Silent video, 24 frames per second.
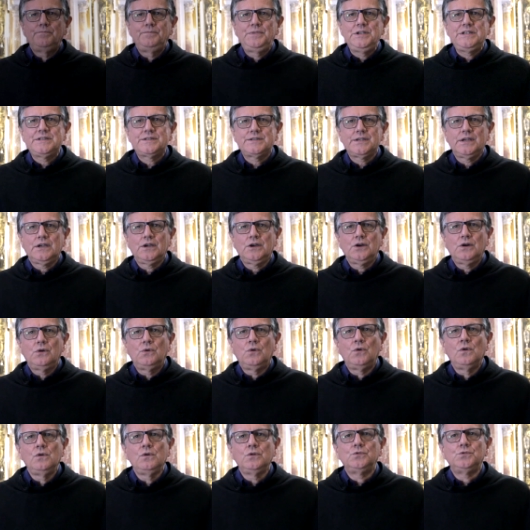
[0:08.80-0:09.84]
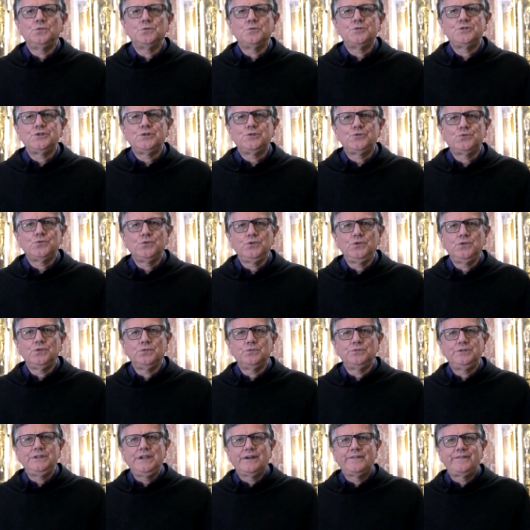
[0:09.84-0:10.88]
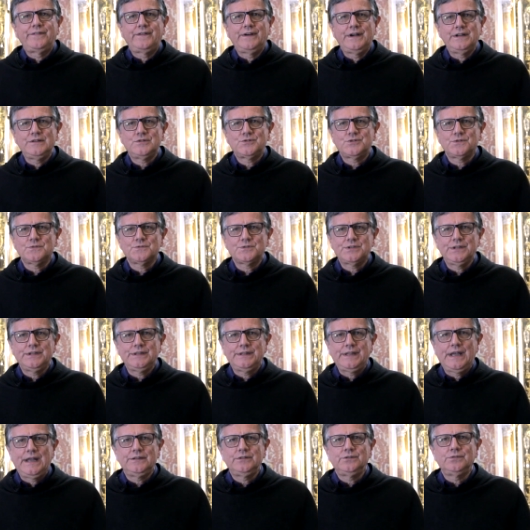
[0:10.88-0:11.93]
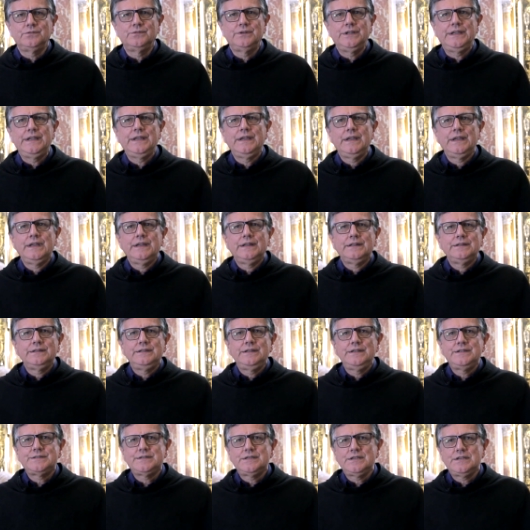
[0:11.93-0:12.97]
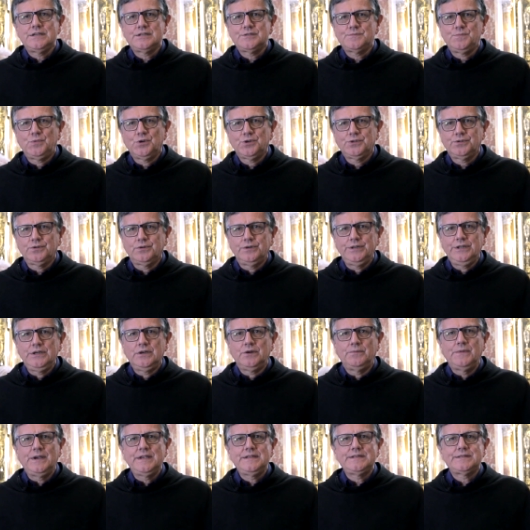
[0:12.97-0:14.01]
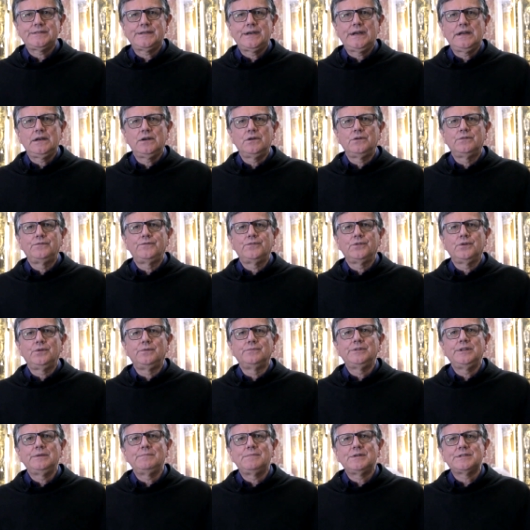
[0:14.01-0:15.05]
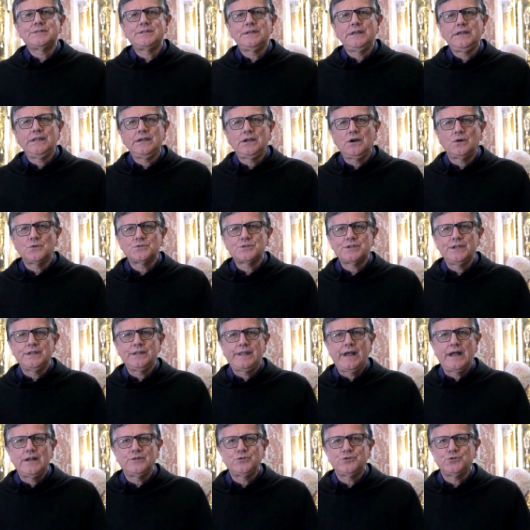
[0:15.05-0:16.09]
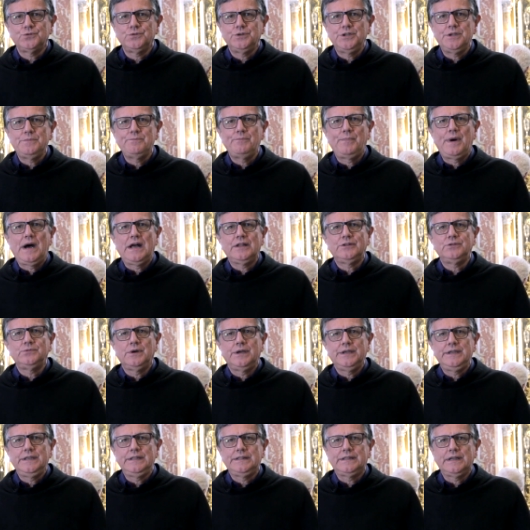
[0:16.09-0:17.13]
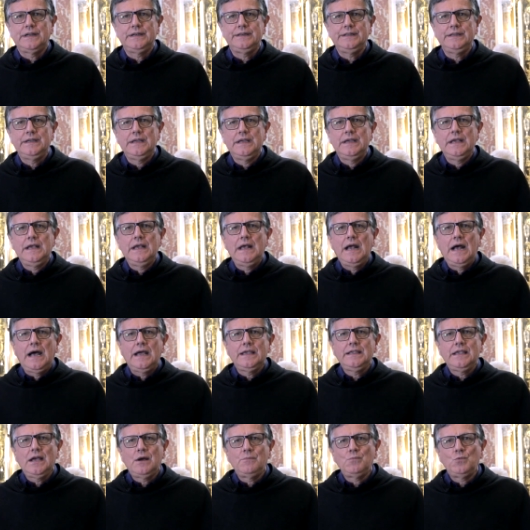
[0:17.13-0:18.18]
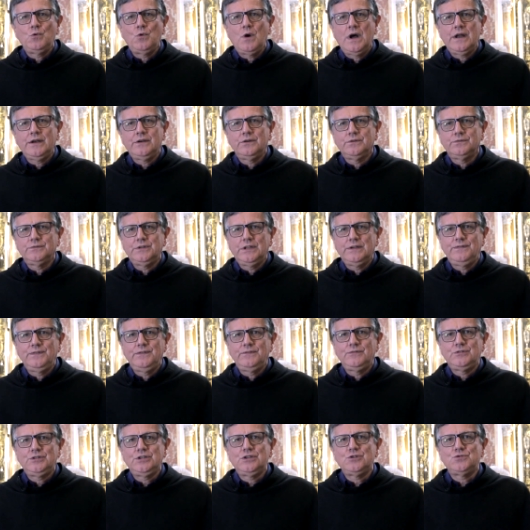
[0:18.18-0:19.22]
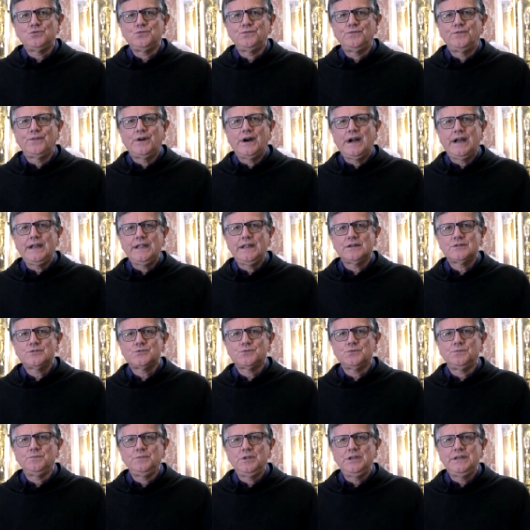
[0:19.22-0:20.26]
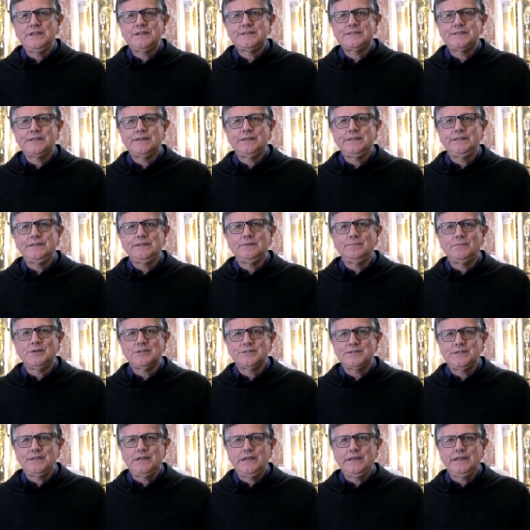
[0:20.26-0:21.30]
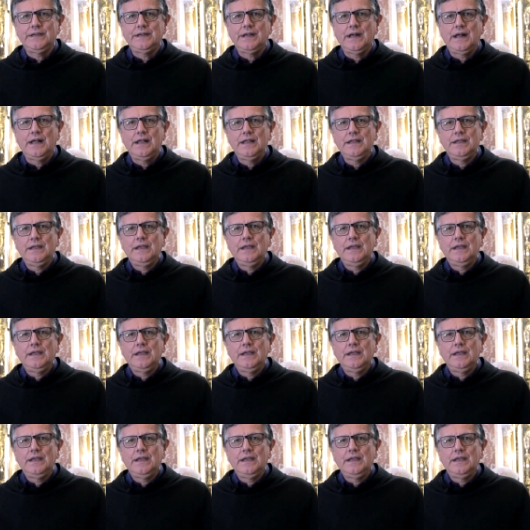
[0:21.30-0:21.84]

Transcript: Peace and all good to you, dear friends of St. Anthony. This is Bortolino Maistrello from the Basilica of St. Anthony in Padua, Italy. I am one of the 52 friars who minister in the Basilica.